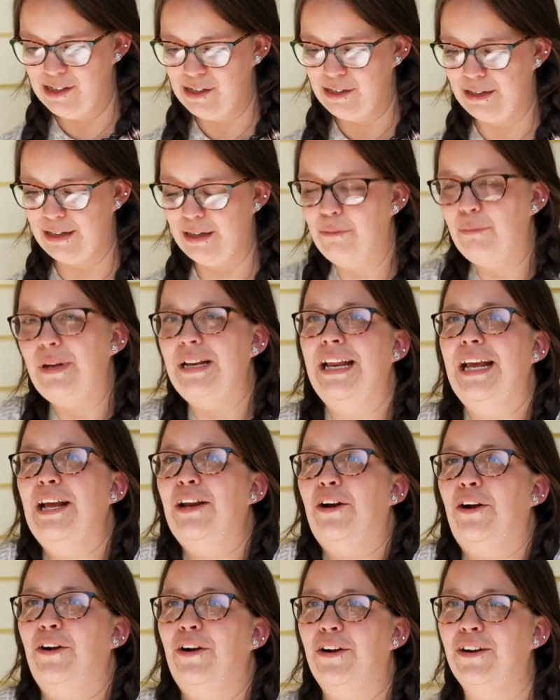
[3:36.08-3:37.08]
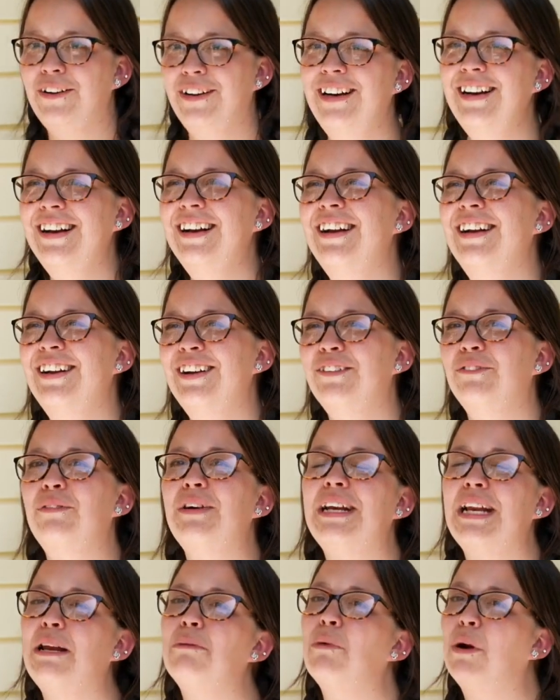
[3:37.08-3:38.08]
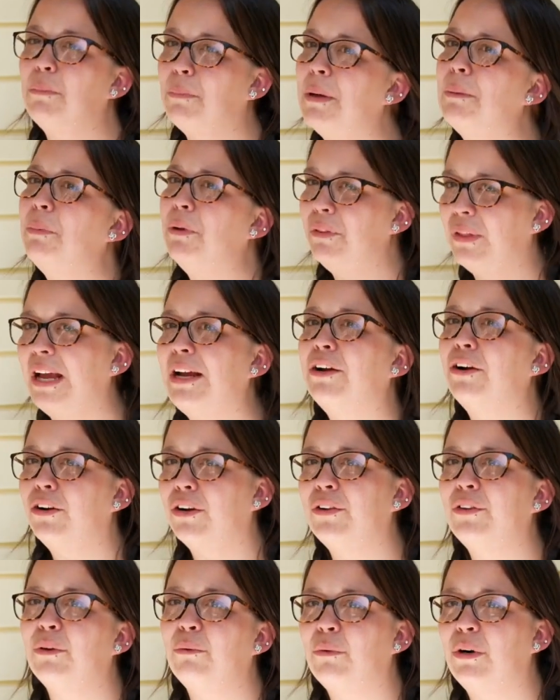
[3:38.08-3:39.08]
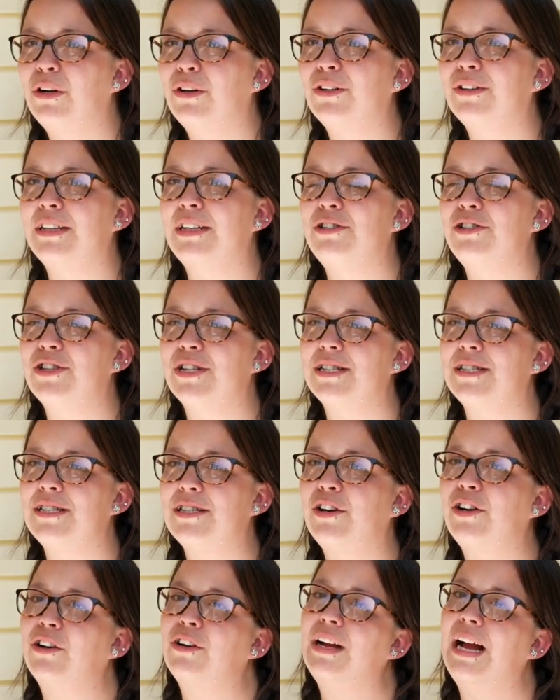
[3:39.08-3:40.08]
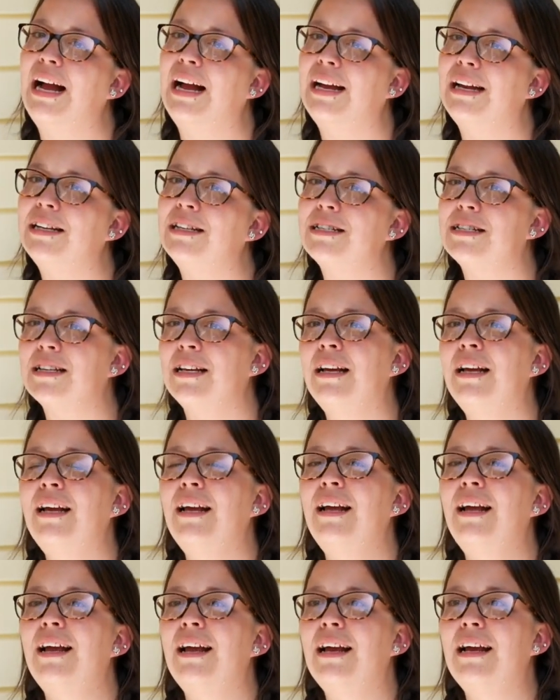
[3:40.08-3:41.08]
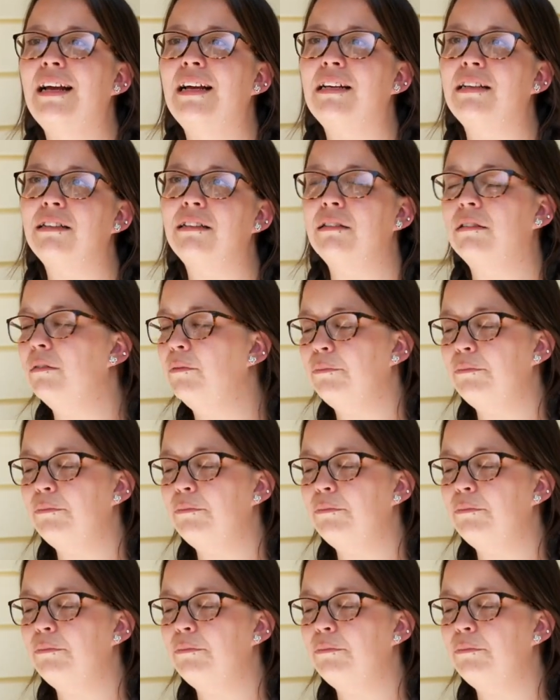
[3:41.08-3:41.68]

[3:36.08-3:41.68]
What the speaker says: And we need her. We need more people like her in the world and just that are kind. And